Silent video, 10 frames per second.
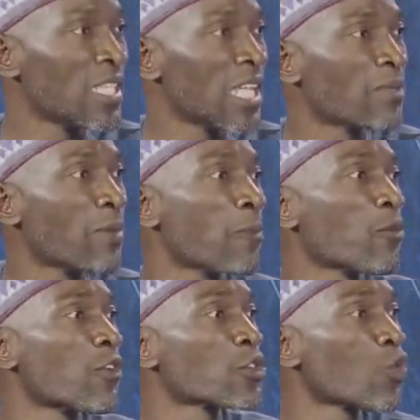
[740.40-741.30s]
led by
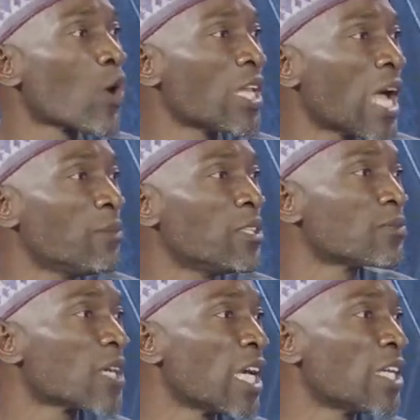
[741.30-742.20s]
Dr. Wale
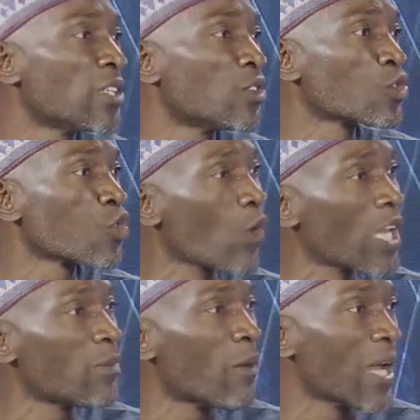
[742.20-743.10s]

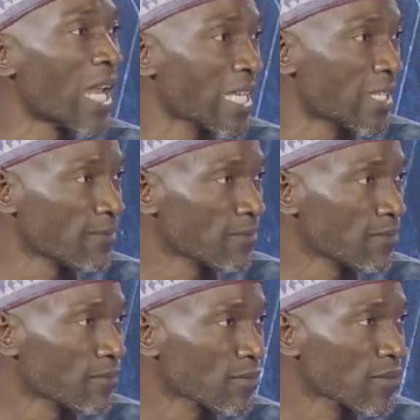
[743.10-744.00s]
Babalakin.
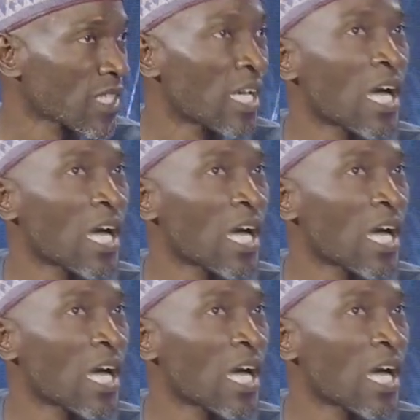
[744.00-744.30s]
Mm.